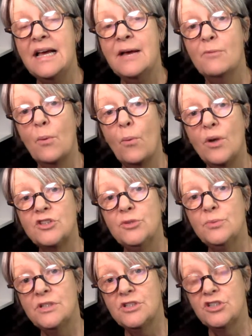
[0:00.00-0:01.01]
But what you
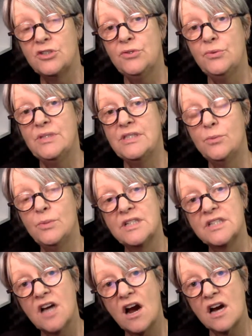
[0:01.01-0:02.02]
will do is you will
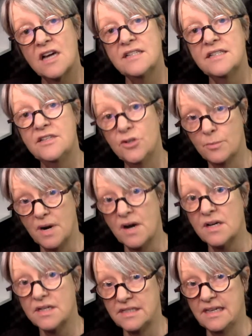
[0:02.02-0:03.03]
target in your
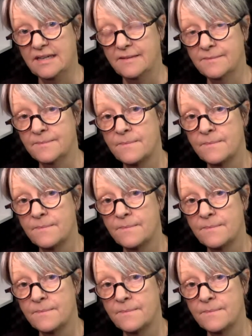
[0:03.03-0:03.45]
marketing